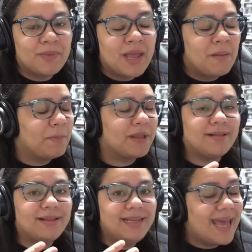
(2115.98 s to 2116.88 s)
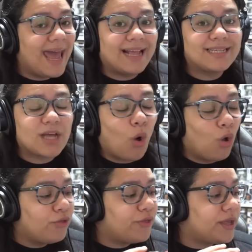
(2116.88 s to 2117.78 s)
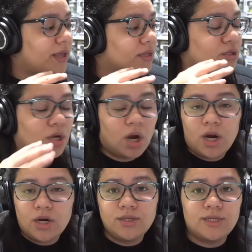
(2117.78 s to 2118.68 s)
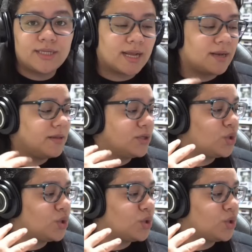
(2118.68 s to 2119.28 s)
But yet, all the turns and